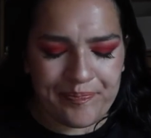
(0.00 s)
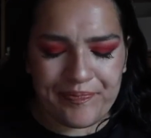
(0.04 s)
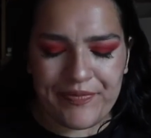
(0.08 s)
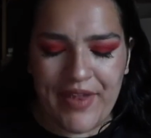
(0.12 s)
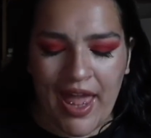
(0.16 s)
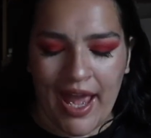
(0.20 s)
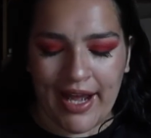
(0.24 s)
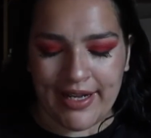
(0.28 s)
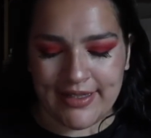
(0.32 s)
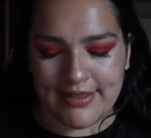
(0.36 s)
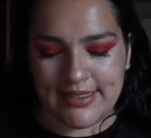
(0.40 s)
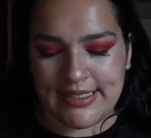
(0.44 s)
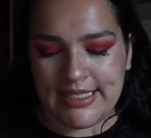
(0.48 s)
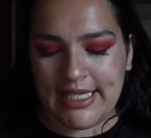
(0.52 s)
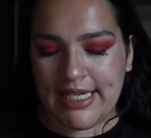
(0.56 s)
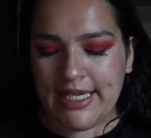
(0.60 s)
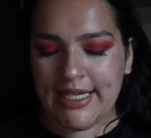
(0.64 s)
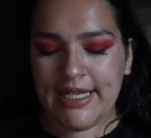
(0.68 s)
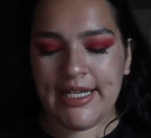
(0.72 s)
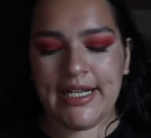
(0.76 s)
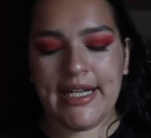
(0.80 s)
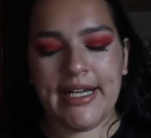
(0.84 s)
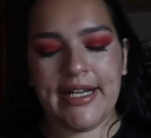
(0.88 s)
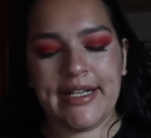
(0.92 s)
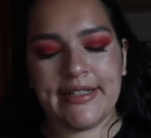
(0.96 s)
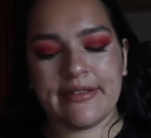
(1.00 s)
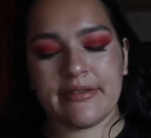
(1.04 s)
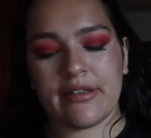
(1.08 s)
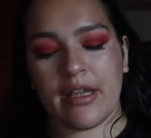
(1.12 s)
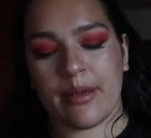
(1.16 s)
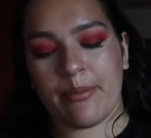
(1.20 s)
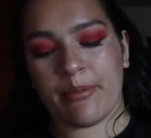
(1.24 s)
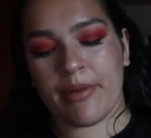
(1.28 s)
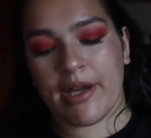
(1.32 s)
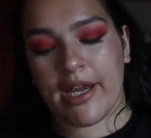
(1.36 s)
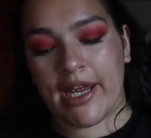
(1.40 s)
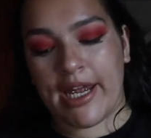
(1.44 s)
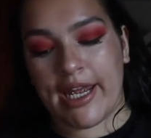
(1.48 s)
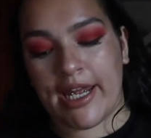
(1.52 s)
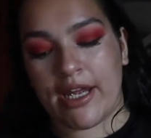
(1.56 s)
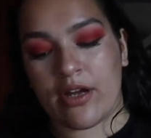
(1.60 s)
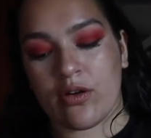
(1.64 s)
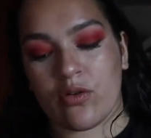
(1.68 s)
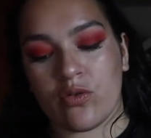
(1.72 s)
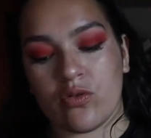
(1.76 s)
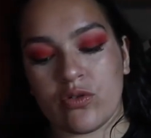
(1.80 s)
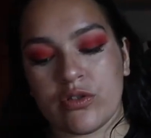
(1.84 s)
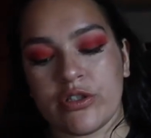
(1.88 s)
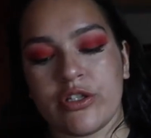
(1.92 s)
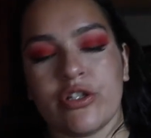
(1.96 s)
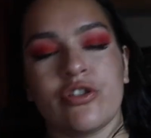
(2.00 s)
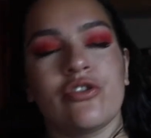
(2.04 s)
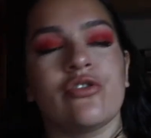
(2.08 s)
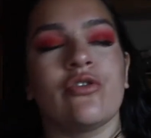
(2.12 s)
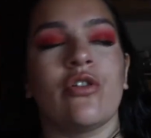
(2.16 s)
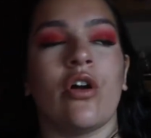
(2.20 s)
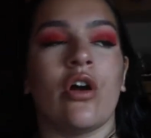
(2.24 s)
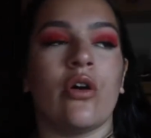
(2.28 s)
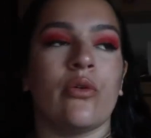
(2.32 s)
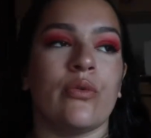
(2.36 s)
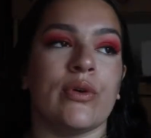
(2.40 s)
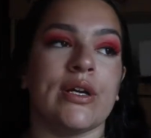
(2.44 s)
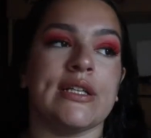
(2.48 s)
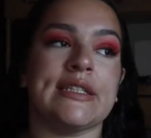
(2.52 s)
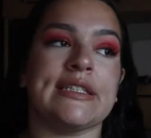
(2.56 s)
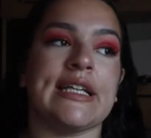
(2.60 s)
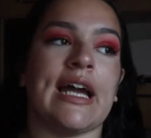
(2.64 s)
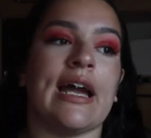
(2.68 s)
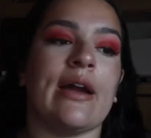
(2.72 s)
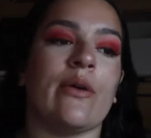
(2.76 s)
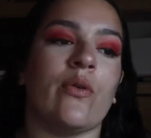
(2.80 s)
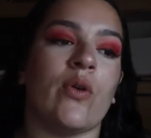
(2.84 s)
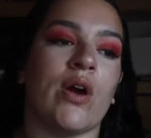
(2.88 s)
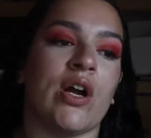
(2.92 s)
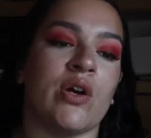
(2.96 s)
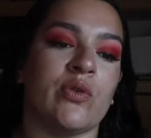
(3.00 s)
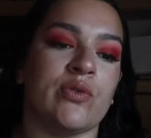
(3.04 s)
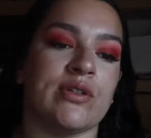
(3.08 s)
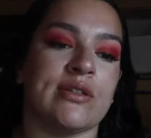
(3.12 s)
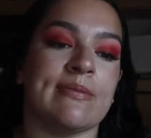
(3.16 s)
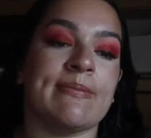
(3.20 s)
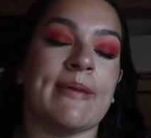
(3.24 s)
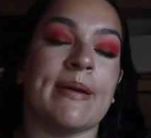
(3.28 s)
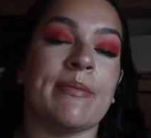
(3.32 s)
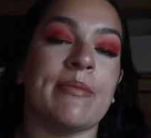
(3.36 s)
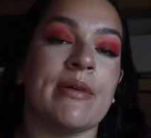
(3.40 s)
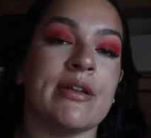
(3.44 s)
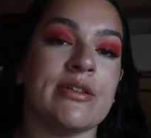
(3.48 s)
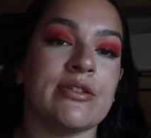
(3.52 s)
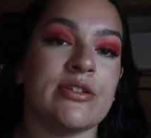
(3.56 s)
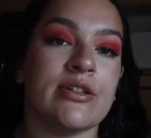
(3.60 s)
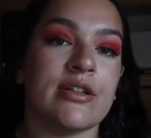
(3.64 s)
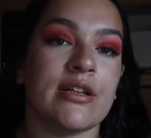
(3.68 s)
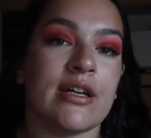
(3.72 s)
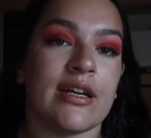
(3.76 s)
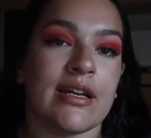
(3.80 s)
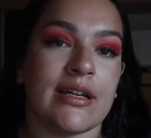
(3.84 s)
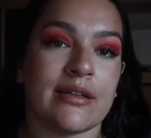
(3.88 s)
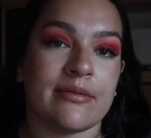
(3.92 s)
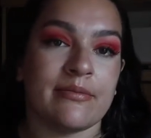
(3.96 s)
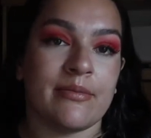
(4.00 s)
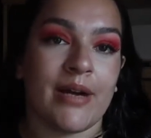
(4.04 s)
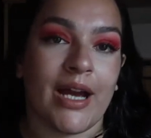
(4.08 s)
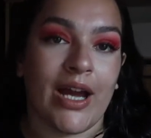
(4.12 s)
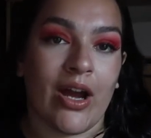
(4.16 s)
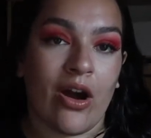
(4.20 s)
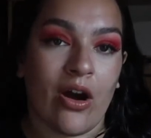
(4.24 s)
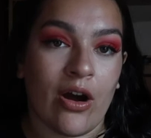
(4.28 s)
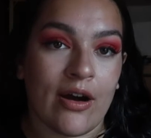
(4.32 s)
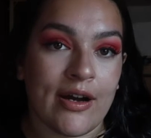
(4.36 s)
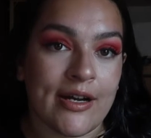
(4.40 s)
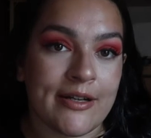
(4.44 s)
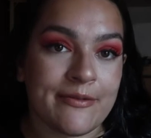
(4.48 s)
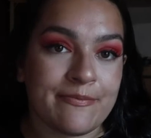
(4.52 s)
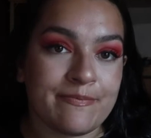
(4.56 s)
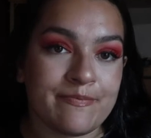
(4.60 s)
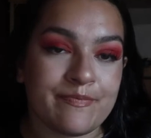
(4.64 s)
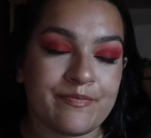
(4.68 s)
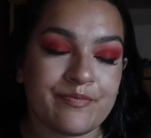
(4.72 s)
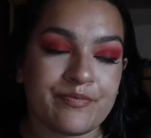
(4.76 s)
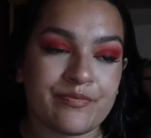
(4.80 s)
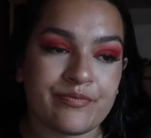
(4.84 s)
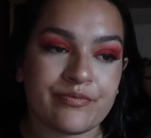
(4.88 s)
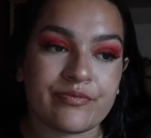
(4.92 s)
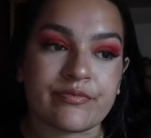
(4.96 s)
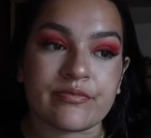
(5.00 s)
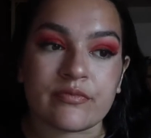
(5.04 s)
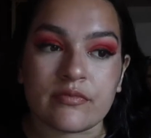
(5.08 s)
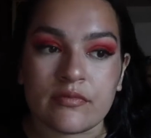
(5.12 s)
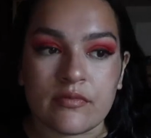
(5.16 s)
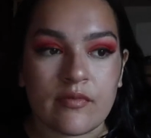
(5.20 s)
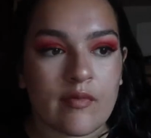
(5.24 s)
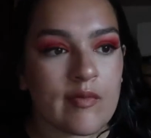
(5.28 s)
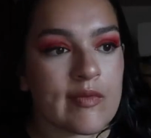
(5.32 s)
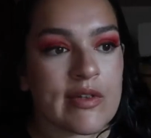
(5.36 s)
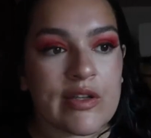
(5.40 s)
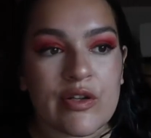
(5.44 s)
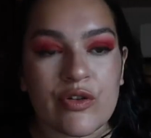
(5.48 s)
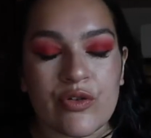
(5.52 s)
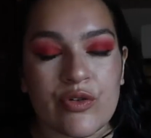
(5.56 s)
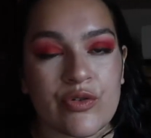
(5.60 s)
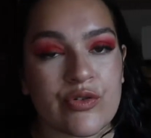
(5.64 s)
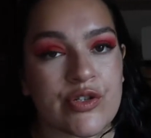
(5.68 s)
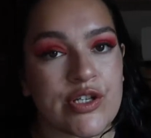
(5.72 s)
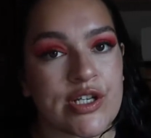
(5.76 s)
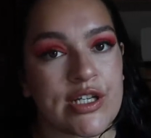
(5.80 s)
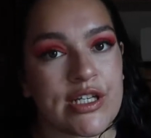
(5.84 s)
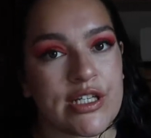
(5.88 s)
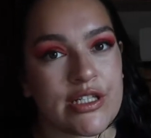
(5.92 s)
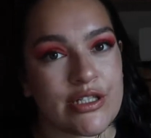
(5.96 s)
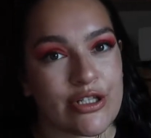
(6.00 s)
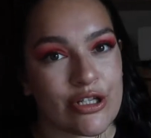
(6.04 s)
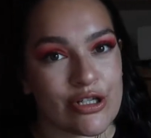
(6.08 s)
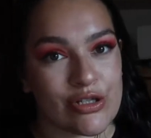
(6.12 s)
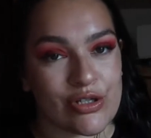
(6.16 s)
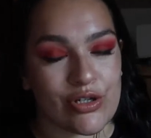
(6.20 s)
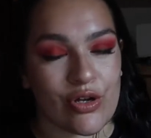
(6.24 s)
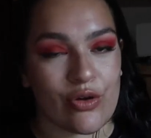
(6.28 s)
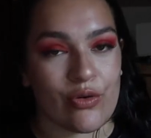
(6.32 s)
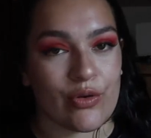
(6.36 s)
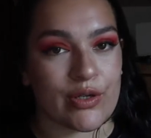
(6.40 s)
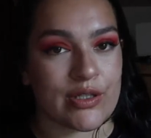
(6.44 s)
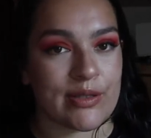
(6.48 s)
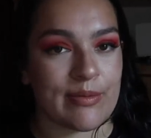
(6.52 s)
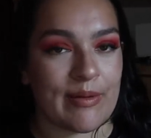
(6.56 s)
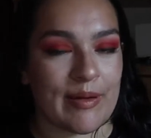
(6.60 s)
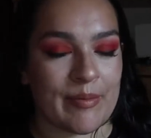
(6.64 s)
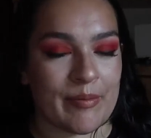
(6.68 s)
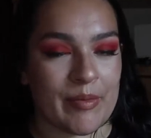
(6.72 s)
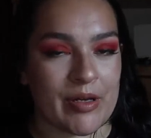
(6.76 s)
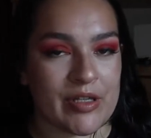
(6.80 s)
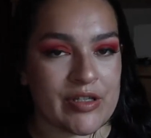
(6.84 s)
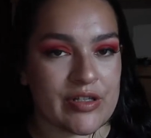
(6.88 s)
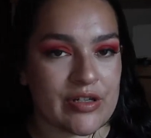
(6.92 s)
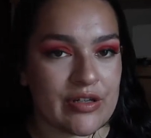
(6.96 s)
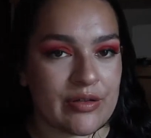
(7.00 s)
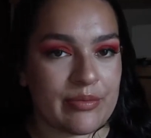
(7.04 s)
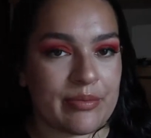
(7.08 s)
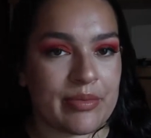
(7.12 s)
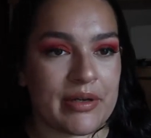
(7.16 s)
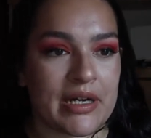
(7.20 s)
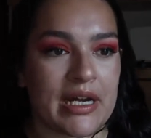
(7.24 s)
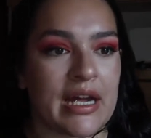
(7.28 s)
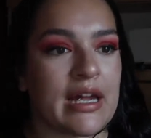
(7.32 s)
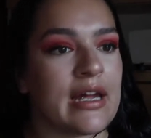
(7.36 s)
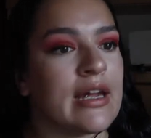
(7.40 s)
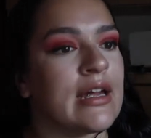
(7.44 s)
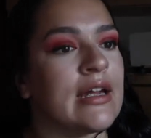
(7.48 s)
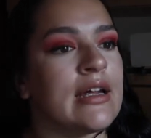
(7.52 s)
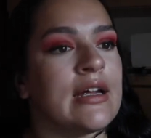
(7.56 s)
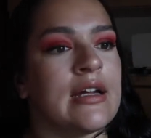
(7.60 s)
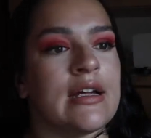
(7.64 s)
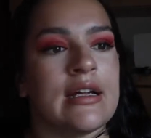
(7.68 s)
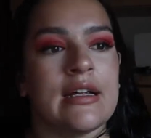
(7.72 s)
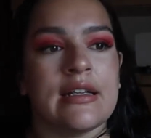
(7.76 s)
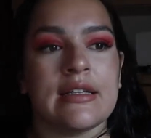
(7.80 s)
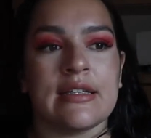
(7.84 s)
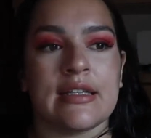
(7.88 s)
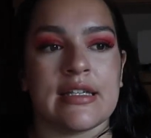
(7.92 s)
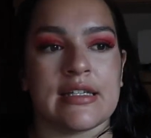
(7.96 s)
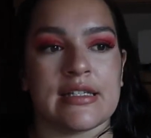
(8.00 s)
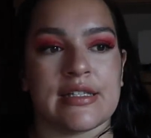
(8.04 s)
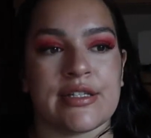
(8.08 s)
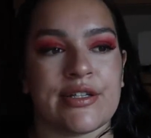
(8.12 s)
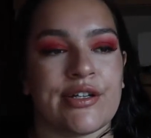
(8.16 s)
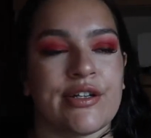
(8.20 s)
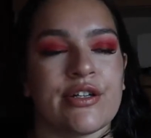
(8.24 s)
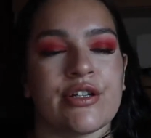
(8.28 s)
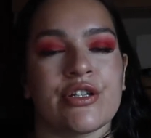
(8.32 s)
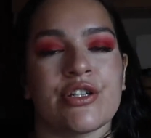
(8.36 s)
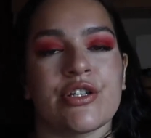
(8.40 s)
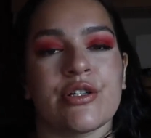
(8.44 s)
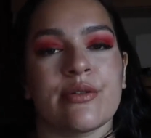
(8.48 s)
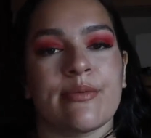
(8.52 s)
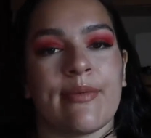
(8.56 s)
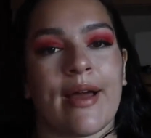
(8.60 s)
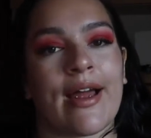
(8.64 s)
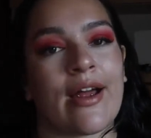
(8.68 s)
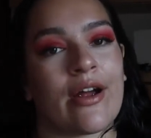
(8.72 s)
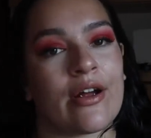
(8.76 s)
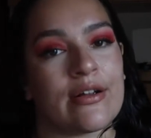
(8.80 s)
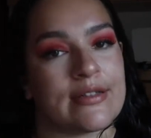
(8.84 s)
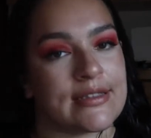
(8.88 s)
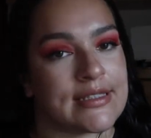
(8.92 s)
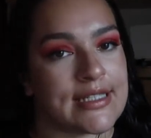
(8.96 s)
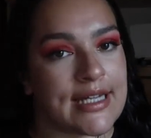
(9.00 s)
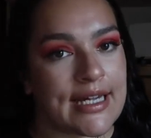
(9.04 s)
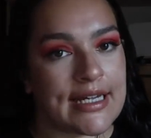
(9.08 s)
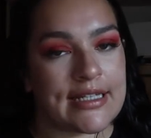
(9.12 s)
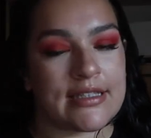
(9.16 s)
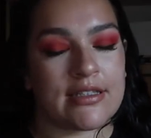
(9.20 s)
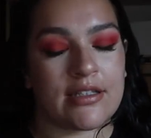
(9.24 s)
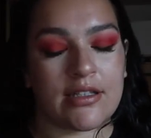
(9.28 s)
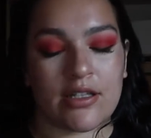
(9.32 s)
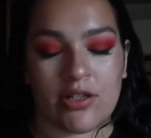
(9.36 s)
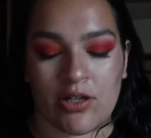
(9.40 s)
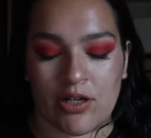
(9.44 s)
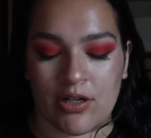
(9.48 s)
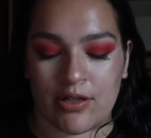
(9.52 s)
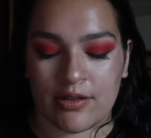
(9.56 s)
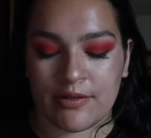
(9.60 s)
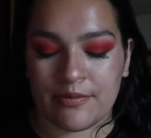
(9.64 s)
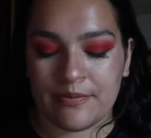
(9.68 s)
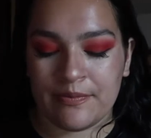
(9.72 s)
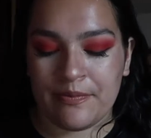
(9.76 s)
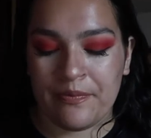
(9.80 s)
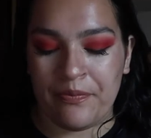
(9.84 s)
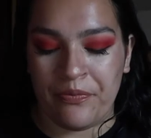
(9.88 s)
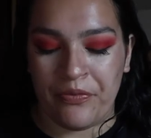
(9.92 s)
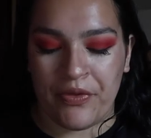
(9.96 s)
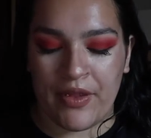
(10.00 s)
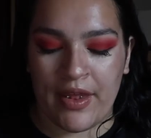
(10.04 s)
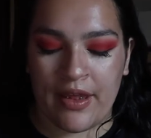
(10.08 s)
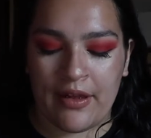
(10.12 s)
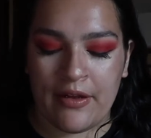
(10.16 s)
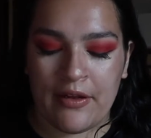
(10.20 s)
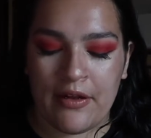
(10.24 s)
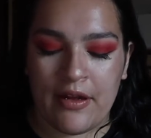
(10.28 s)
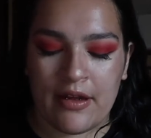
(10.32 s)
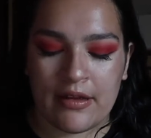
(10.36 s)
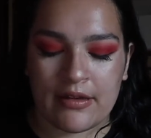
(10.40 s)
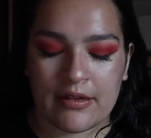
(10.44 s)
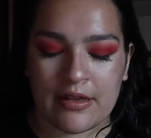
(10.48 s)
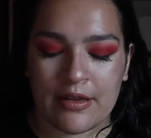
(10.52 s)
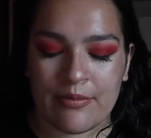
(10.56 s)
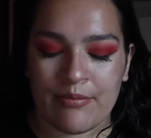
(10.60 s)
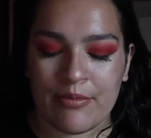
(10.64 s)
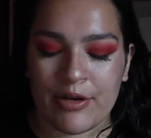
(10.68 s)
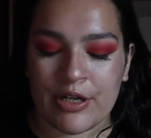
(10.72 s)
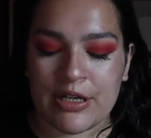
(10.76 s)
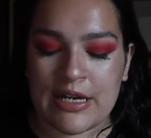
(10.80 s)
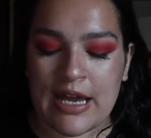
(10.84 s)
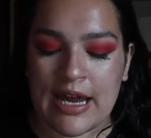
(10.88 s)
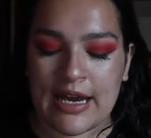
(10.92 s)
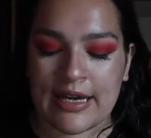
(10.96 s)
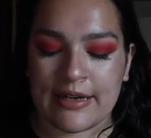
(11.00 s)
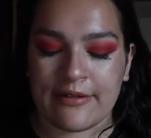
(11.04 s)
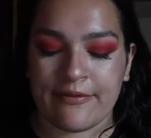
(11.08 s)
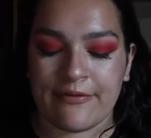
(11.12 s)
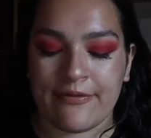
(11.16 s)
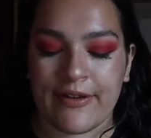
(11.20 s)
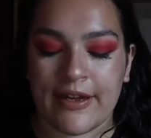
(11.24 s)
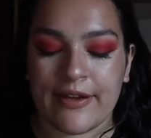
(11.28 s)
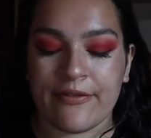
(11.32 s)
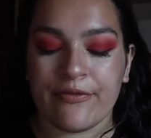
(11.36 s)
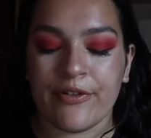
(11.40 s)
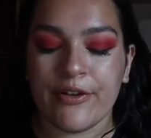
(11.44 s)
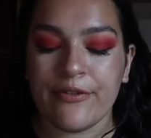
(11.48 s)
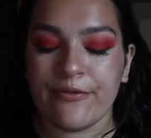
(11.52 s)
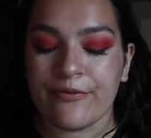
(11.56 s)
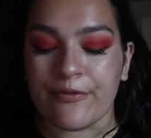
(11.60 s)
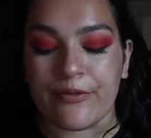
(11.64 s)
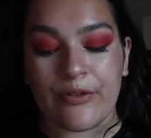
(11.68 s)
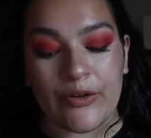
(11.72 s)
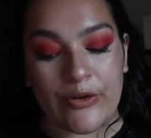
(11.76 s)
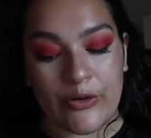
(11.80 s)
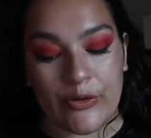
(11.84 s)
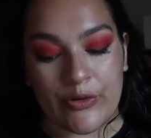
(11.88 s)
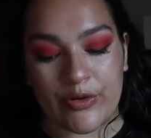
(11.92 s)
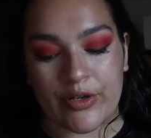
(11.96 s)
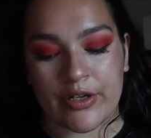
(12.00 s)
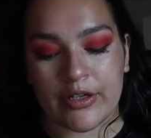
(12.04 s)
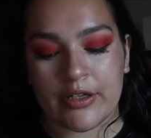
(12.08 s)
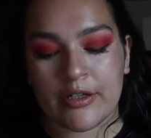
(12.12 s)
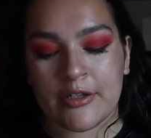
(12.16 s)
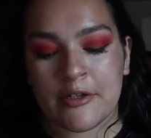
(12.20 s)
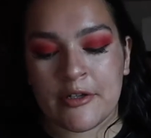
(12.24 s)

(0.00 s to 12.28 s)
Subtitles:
Next, number 8, who did you go with? I went with my mother and my aunt. Usually just go with my mother, but this year my aunt tagged along. Number 9, favorite food.